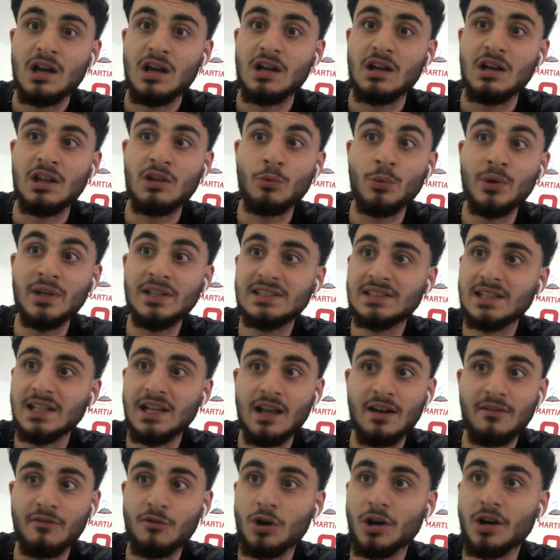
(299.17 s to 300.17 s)
recently
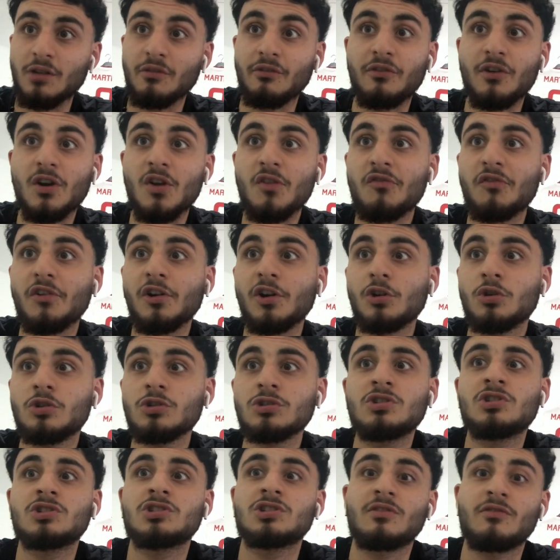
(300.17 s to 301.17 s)
have gotten very, very good
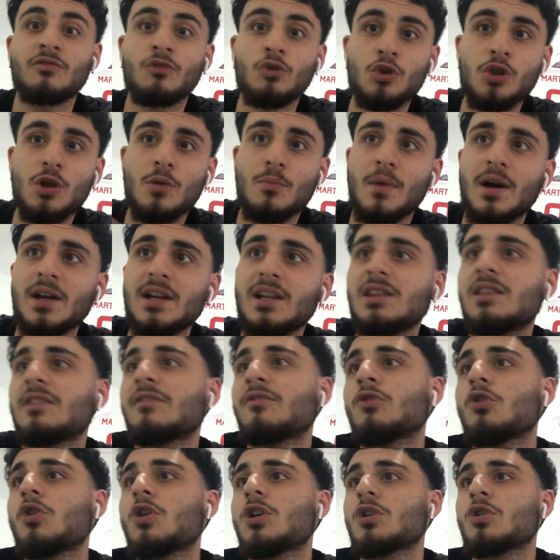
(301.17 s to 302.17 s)
because of all the money
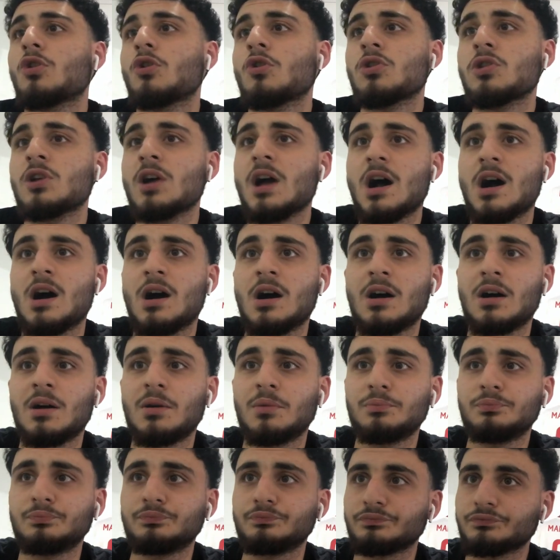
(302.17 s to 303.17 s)
they've gotten, all that.
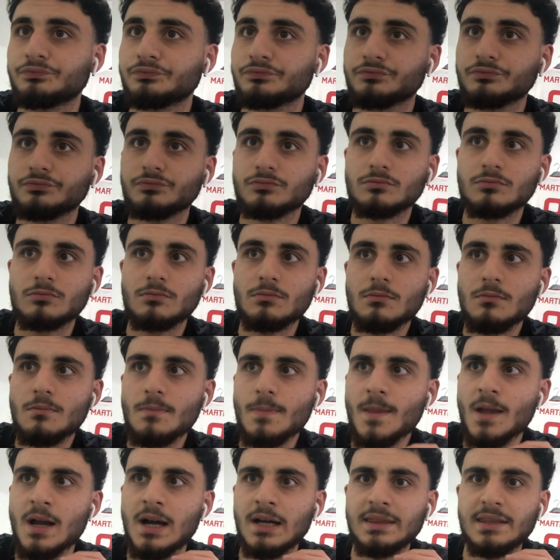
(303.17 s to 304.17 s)
I
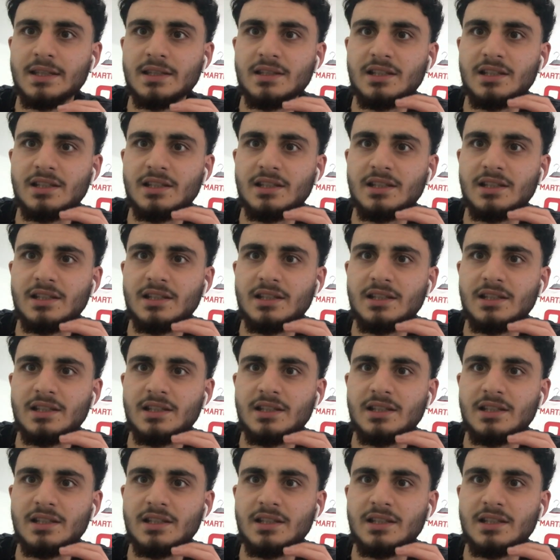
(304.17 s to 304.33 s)
think the